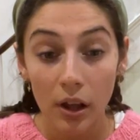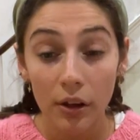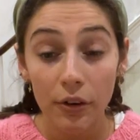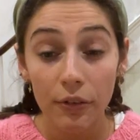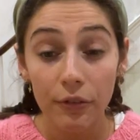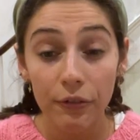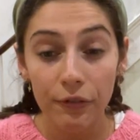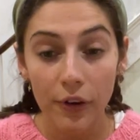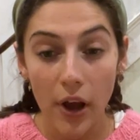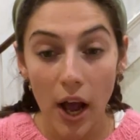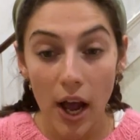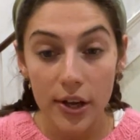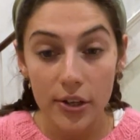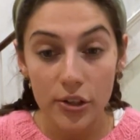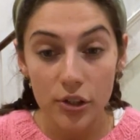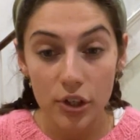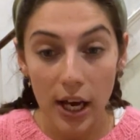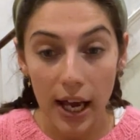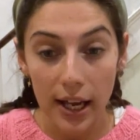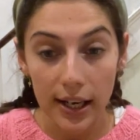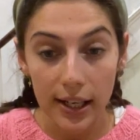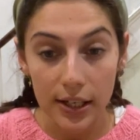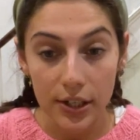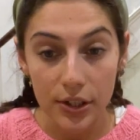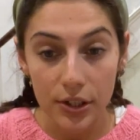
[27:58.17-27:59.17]
First
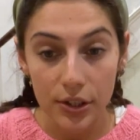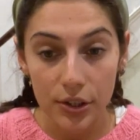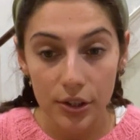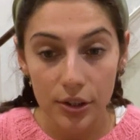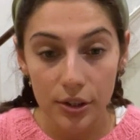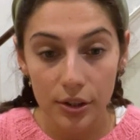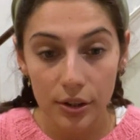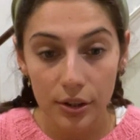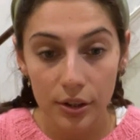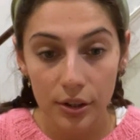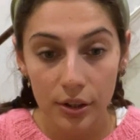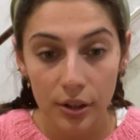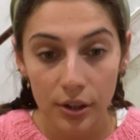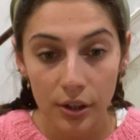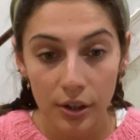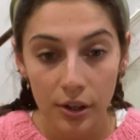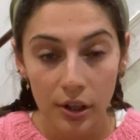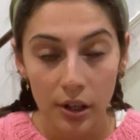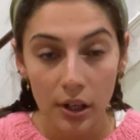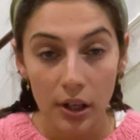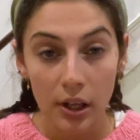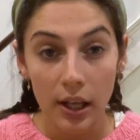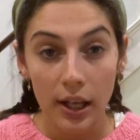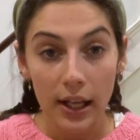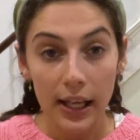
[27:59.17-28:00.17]
challenge.
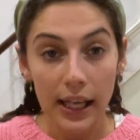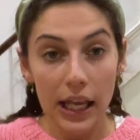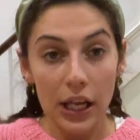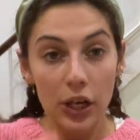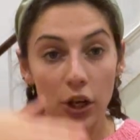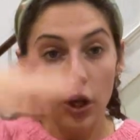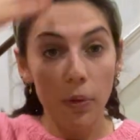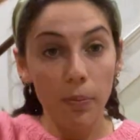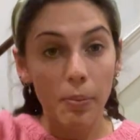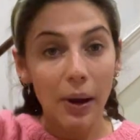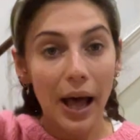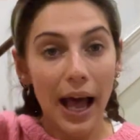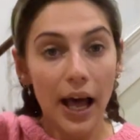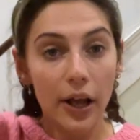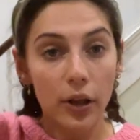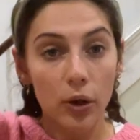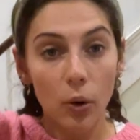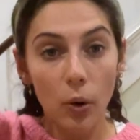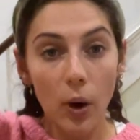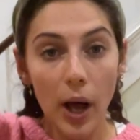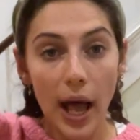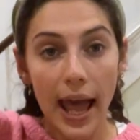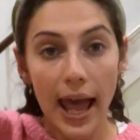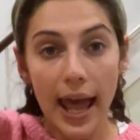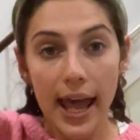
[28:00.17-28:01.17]
Can you pat
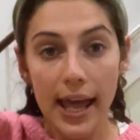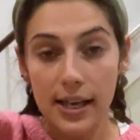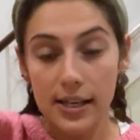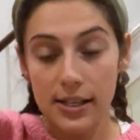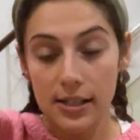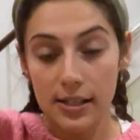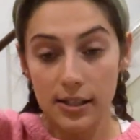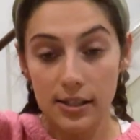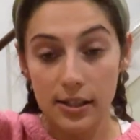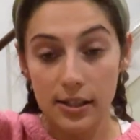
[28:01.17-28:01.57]
your head